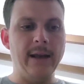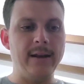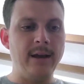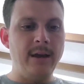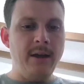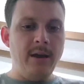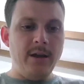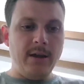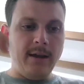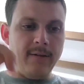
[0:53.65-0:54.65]
And
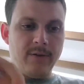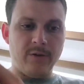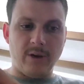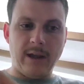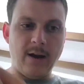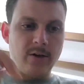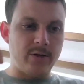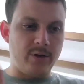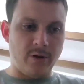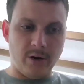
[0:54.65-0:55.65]
if there's a
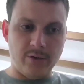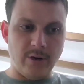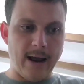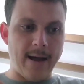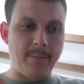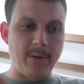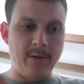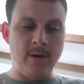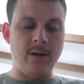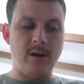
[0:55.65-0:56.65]
character or a trap,